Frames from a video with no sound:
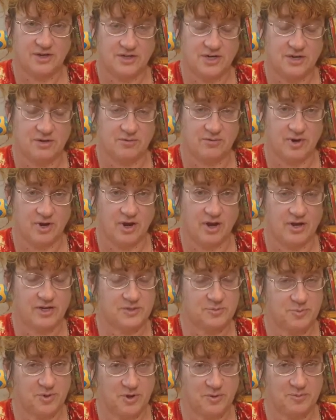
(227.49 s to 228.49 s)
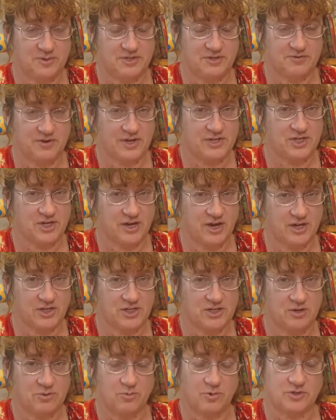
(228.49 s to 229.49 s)
Didn't realize purpose of
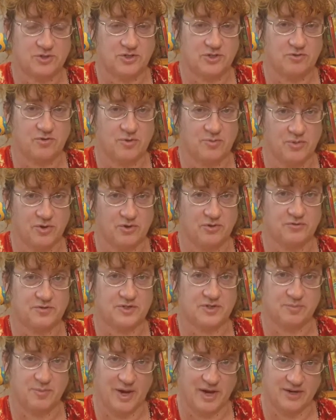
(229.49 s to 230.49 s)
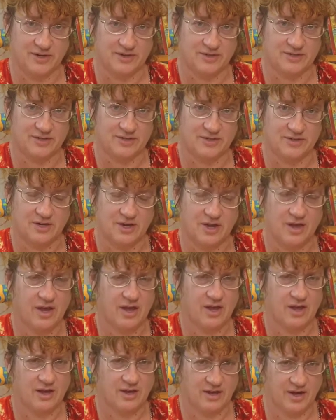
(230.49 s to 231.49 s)
education was to remove smartness.
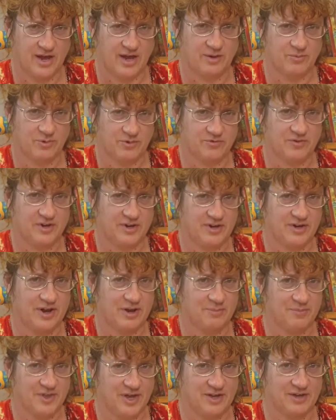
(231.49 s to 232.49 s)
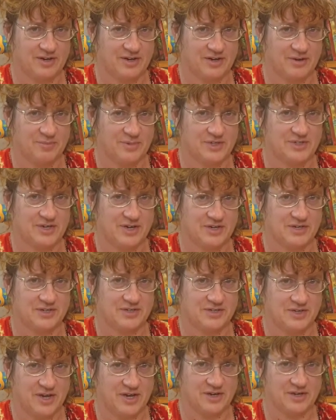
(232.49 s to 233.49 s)
Glad we've cleared up that little
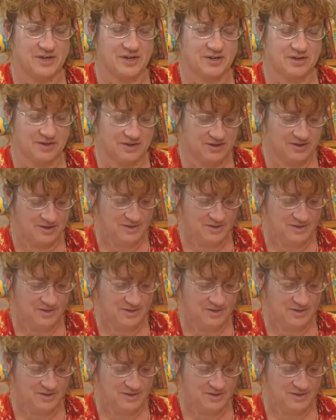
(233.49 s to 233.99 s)
misunderstanding.